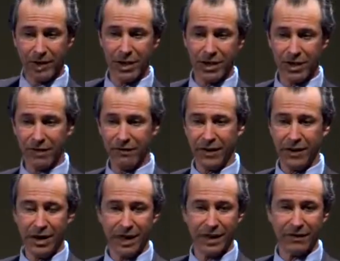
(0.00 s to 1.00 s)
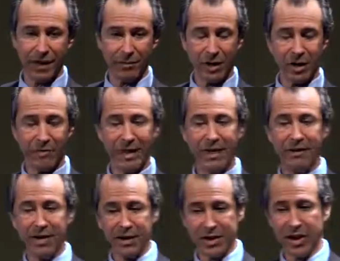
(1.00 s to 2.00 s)
because they feel like if I'm going to be
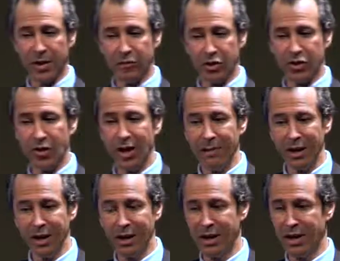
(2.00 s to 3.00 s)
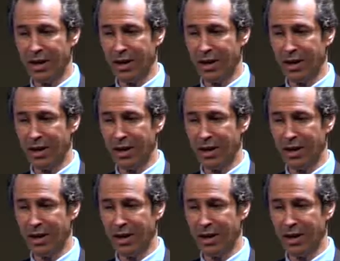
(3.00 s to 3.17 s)
giving this out and prescribing it,